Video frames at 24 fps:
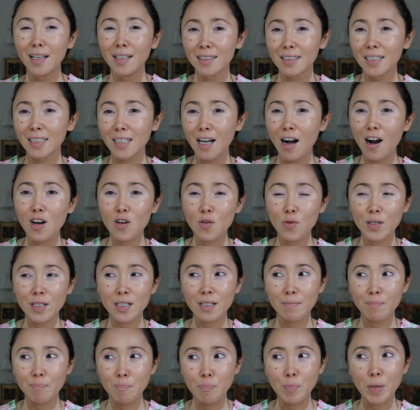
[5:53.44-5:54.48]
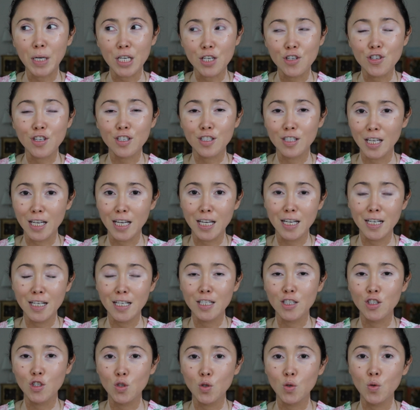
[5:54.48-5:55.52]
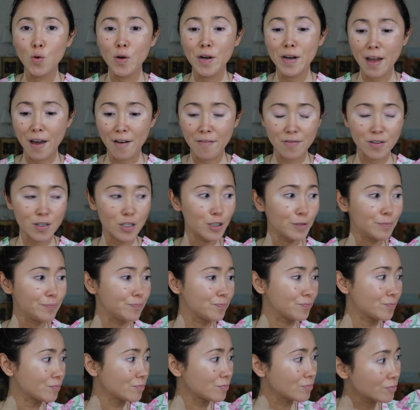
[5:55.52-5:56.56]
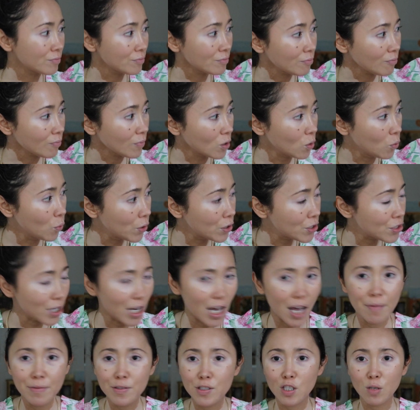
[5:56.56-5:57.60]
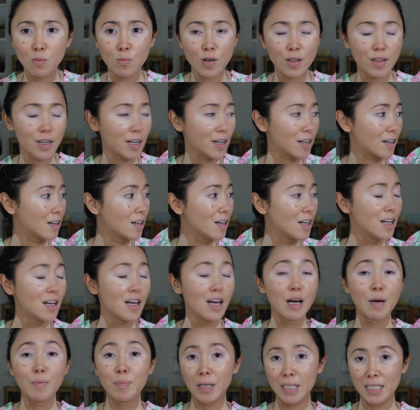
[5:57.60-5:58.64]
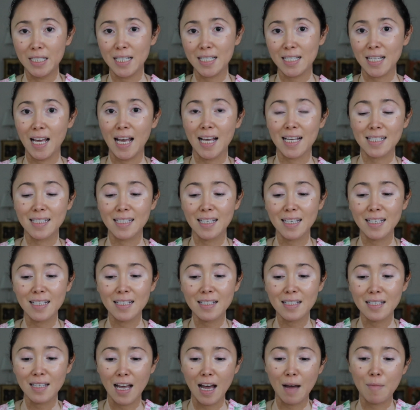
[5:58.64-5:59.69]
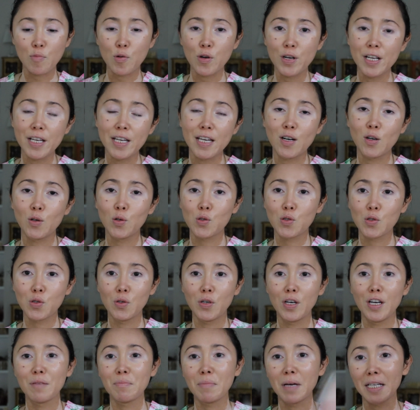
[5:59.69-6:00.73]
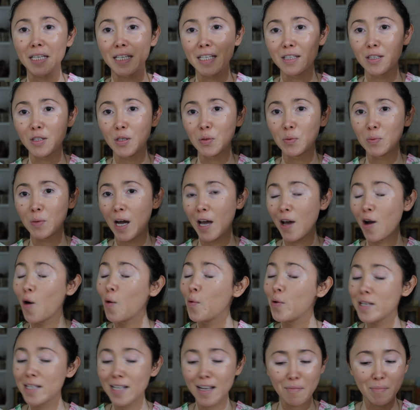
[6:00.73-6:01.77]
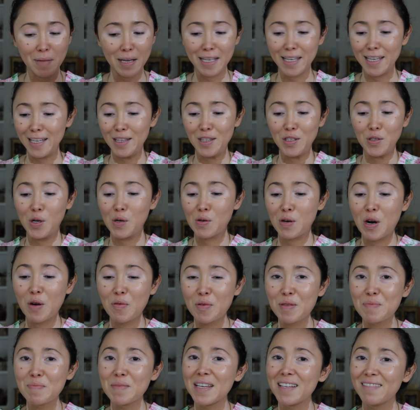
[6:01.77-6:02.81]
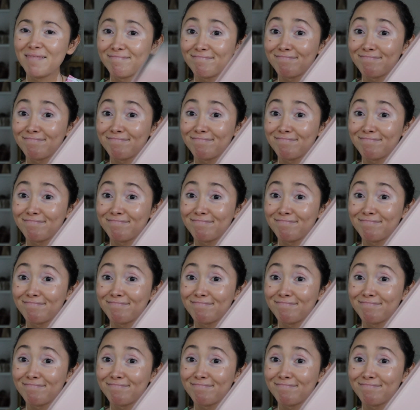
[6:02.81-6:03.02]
like 100 pages into Never, which I have it somewhere there, but just has things. I'm reading it also in my Kindle. I always have my Kindle around with me,